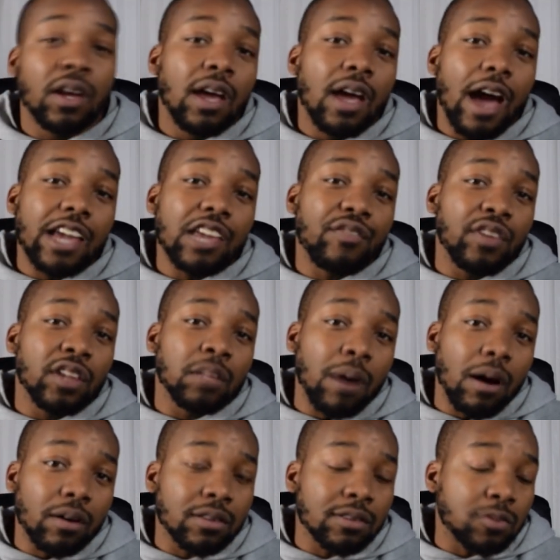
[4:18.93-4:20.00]
how you feel
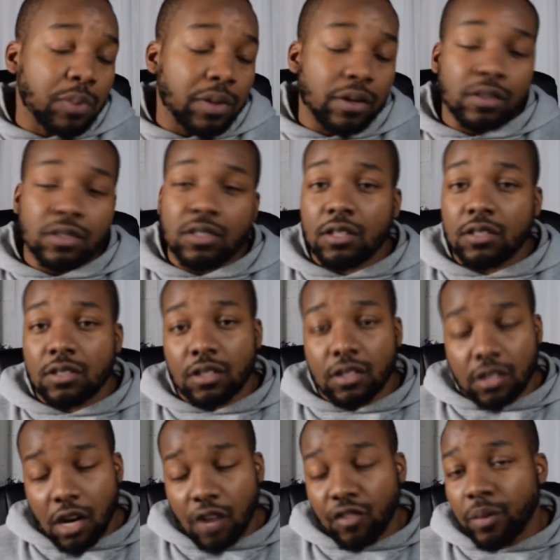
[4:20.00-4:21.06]
about conspiracies in the
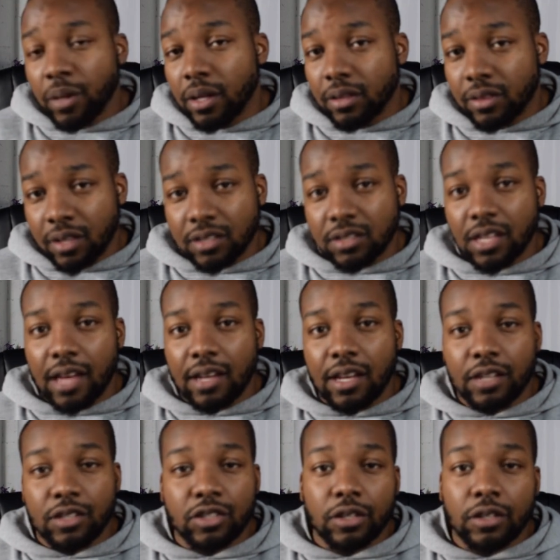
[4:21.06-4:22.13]
government and things of that
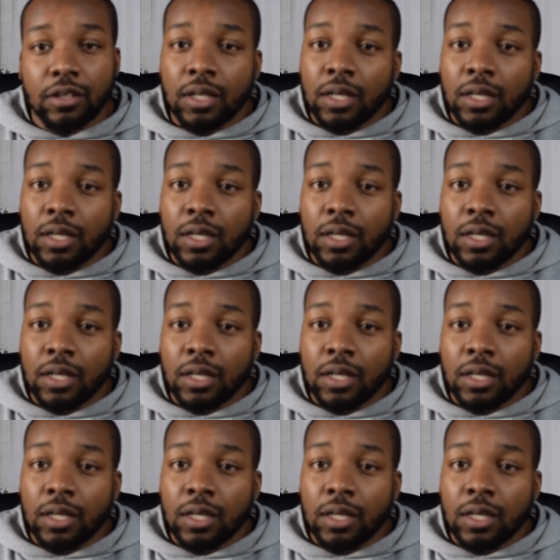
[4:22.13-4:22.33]
nature.